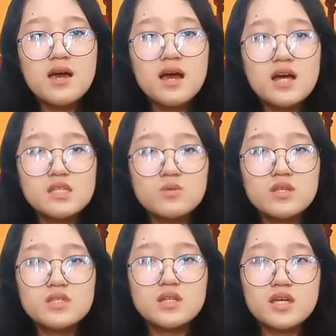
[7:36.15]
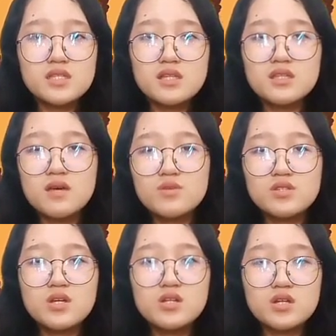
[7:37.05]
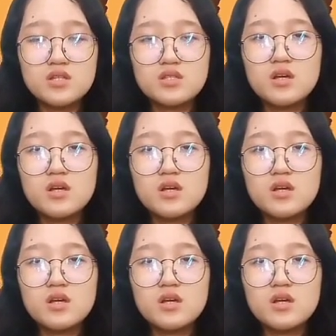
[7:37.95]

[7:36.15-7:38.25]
as were strikes and demonstrations.